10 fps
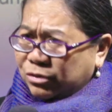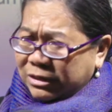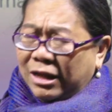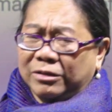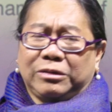to
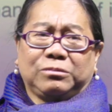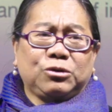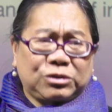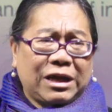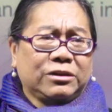
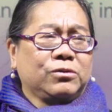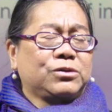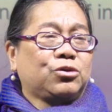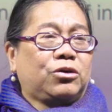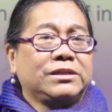tell
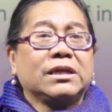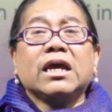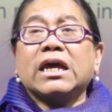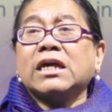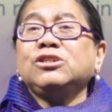those stories.
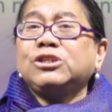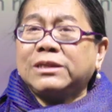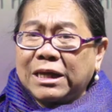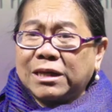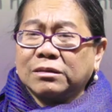And
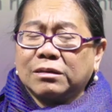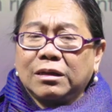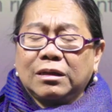she did.